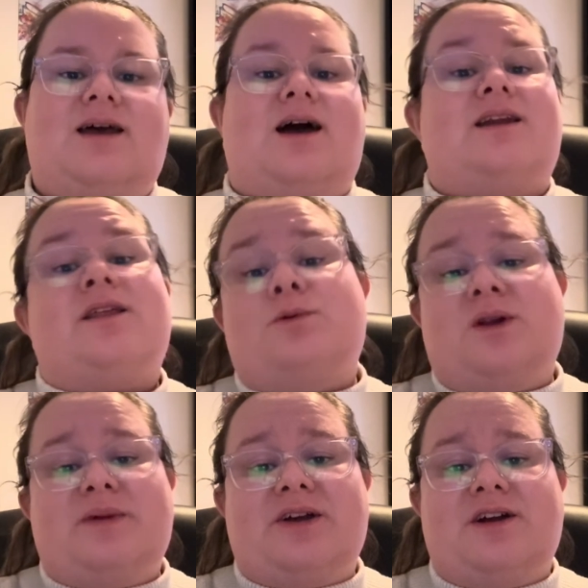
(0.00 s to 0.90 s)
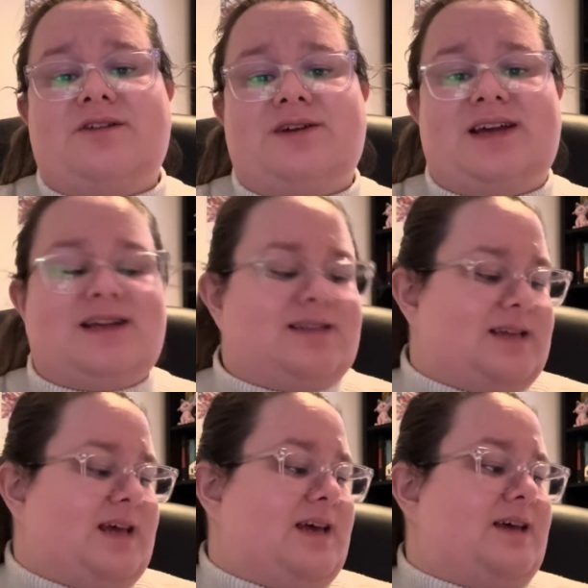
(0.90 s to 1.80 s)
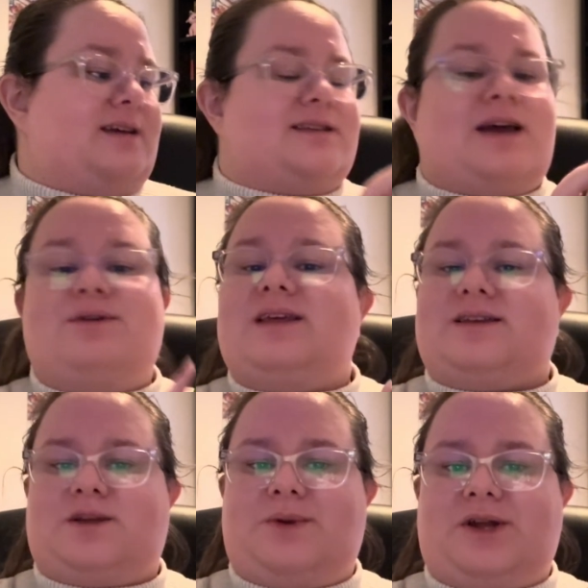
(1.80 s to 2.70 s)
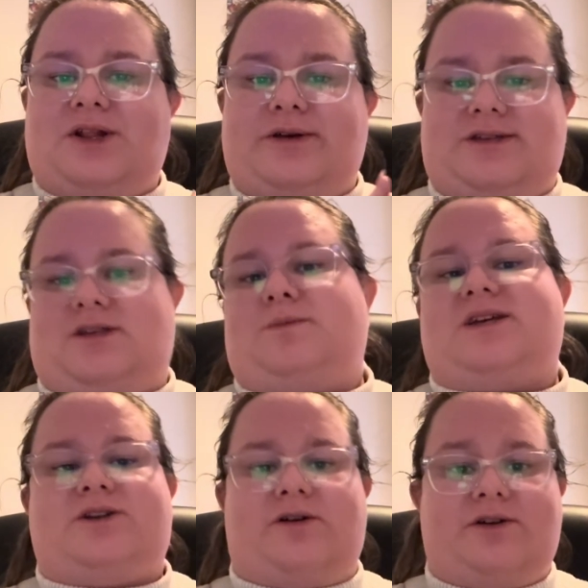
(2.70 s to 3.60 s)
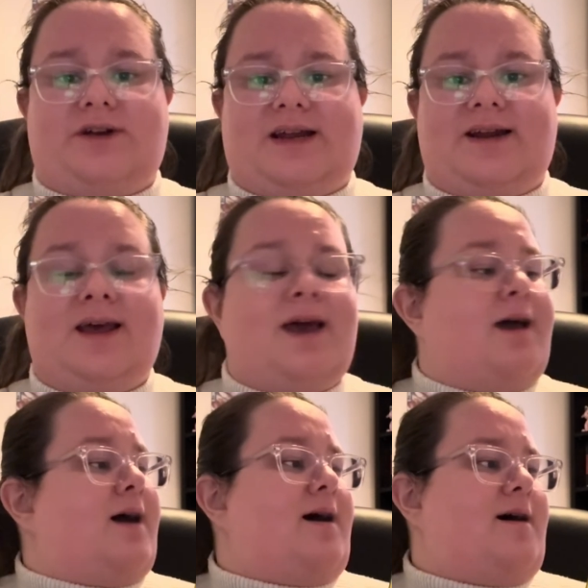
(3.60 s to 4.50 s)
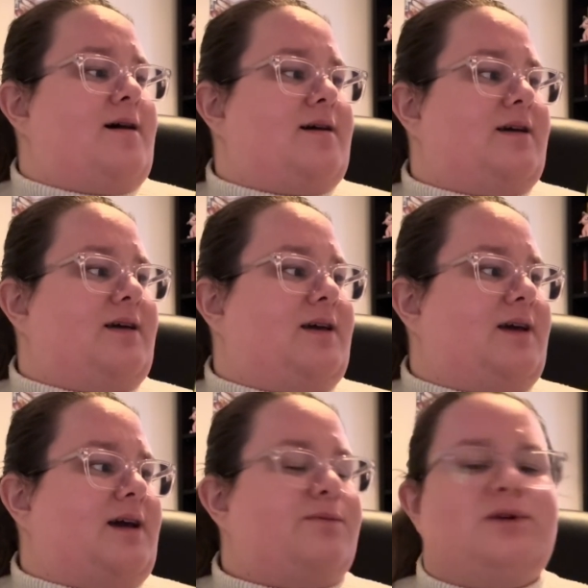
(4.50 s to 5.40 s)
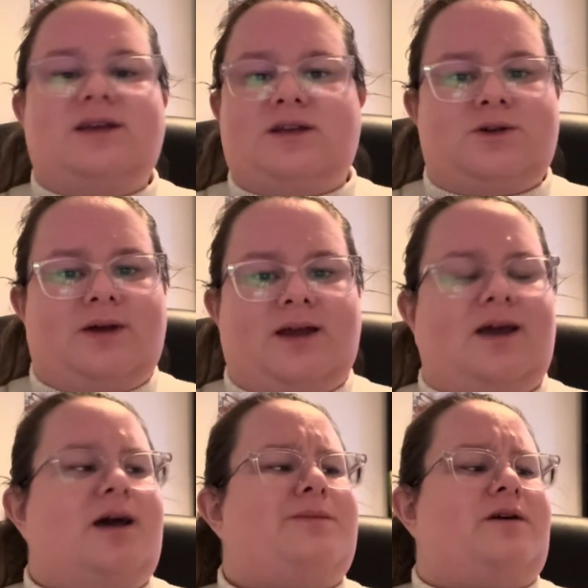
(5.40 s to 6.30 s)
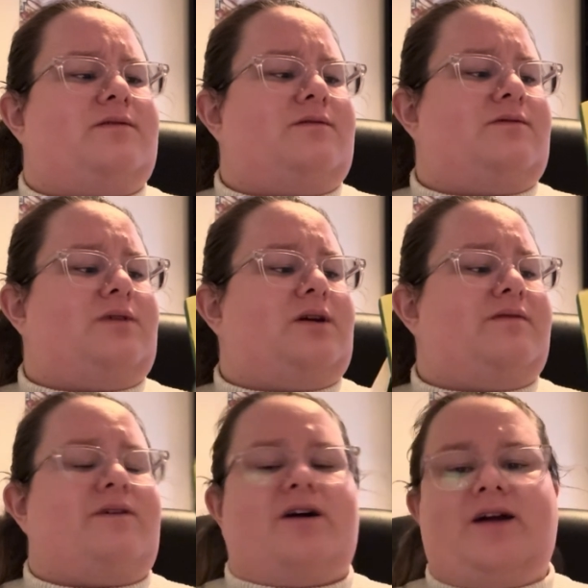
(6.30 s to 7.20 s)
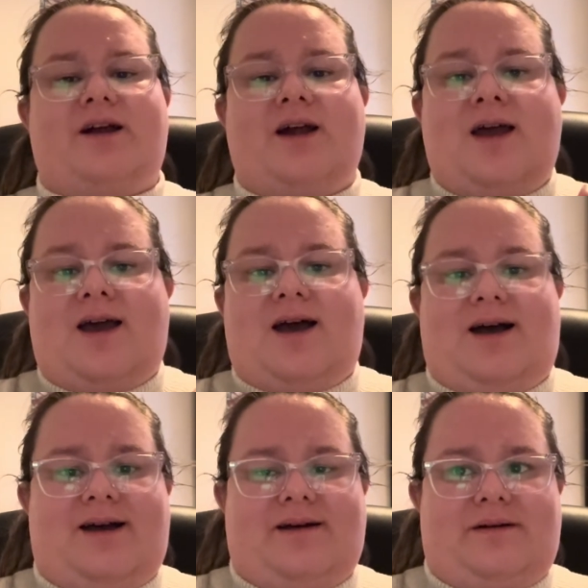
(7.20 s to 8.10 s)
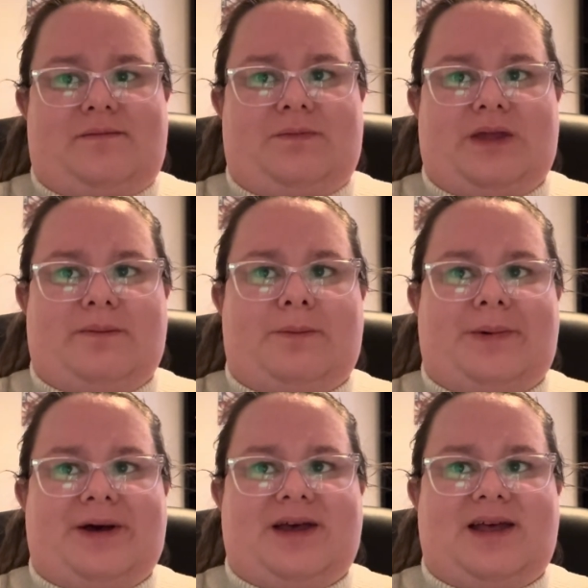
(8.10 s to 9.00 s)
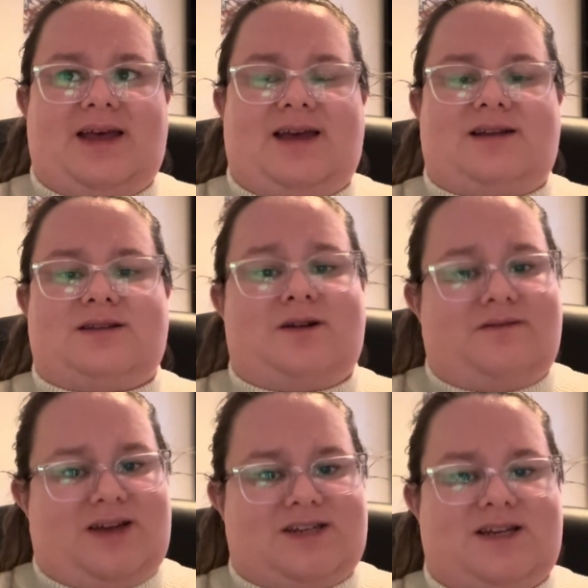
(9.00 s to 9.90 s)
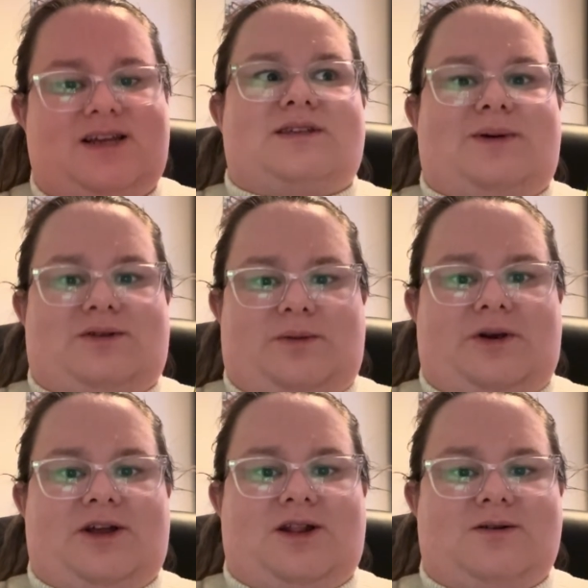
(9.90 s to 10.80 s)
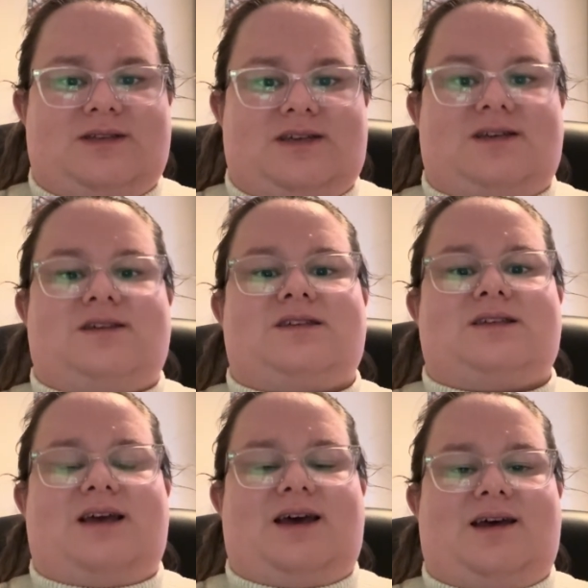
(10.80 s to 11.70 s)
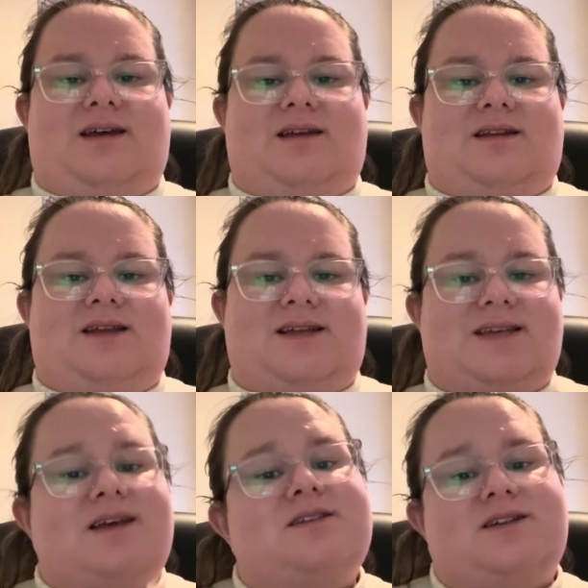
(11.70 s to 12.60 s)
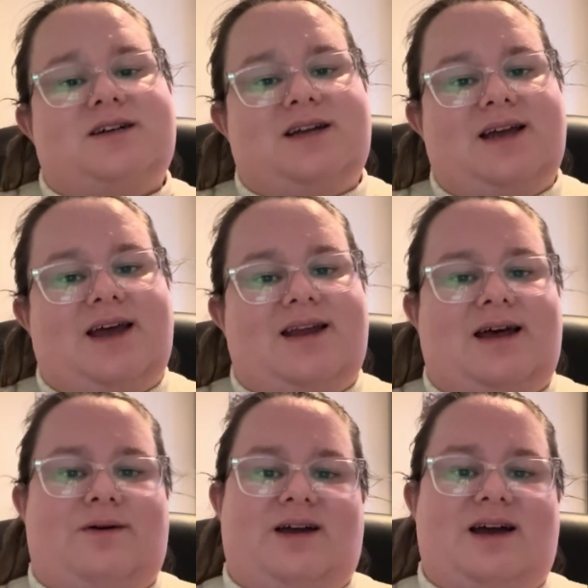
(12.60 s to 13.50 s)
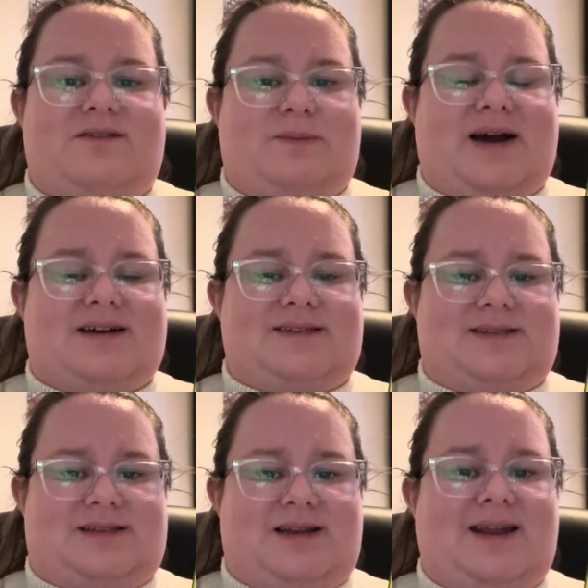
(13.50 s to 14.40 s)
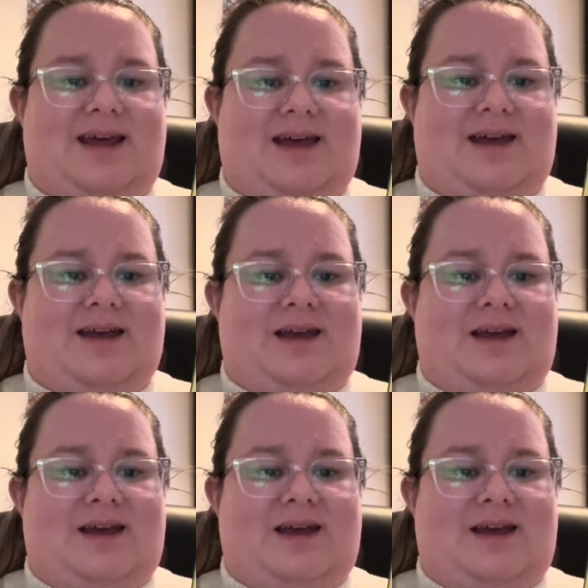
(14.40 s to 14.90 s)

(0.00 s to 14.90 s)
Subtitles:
Another one of my current reads is Everything is Tuberculosis by John Green. I am really enjoying it. I'm not very far, but it's non-fiction. It's about tuberculosis and its history and how it kind of impacts us today,